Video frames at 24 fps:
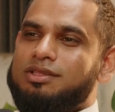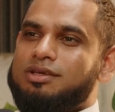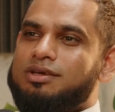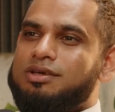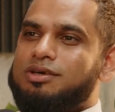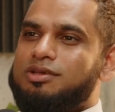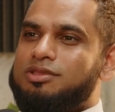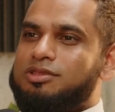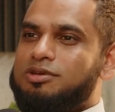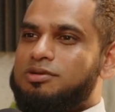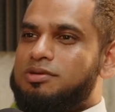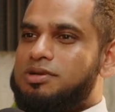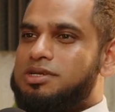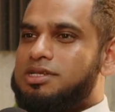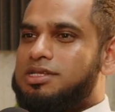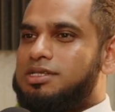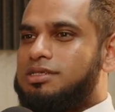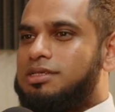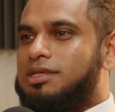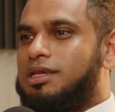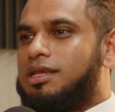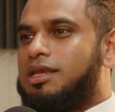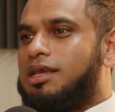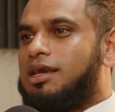the
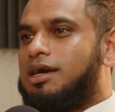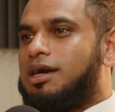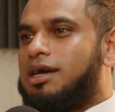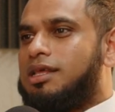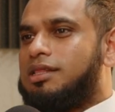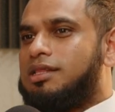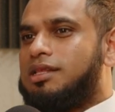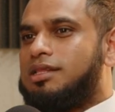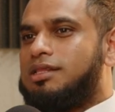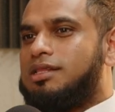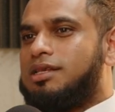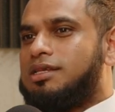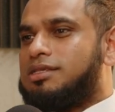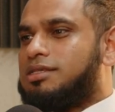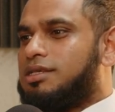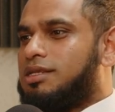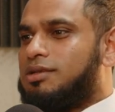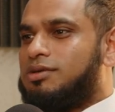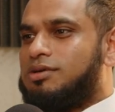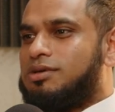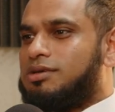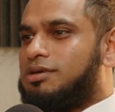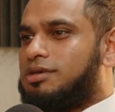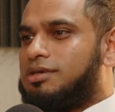authorities here and then they said
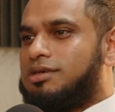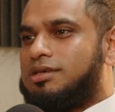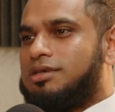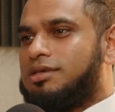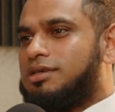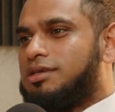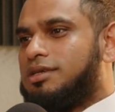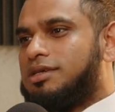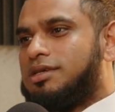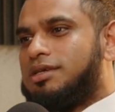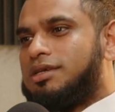look